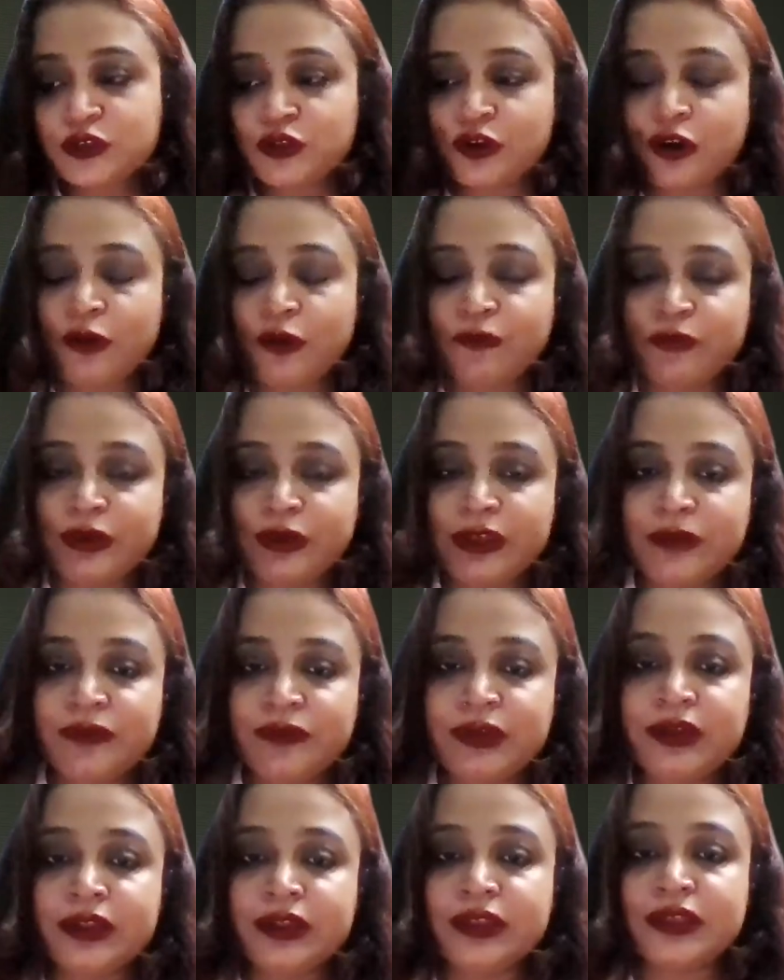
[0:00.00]
of
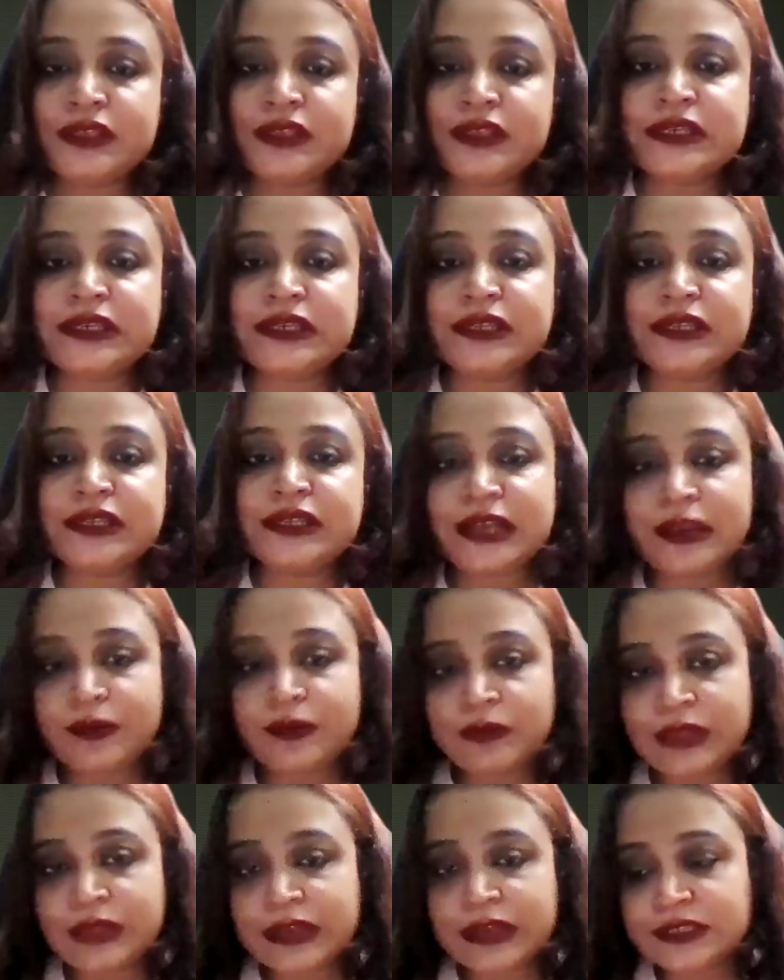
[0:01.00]
living in the cities
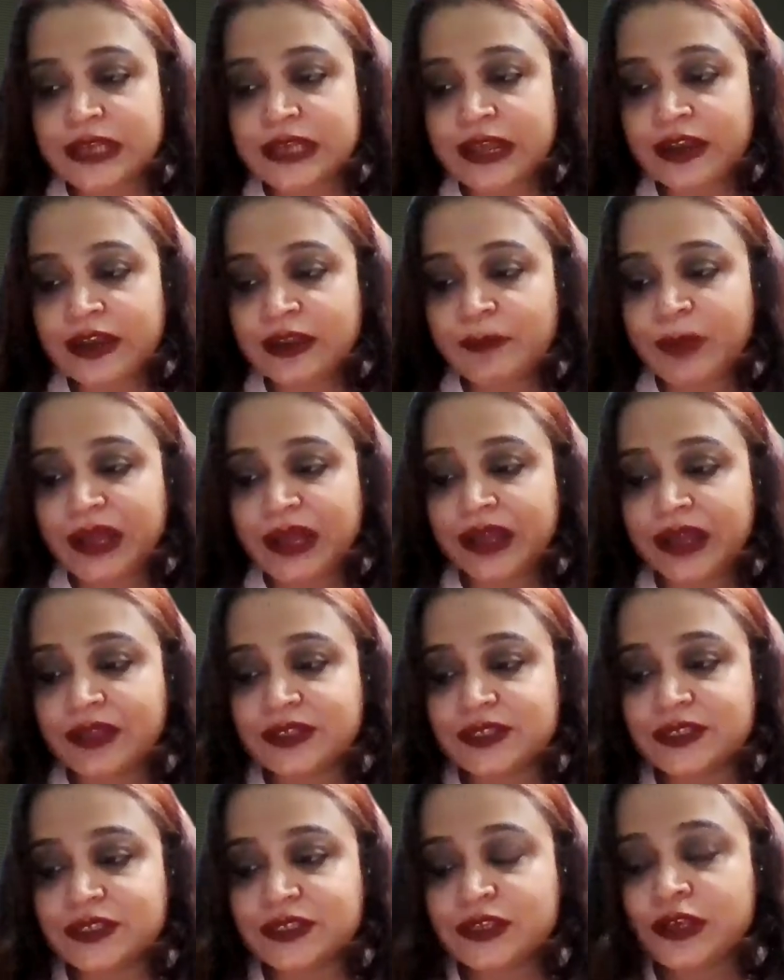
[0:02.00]
and that salary packages.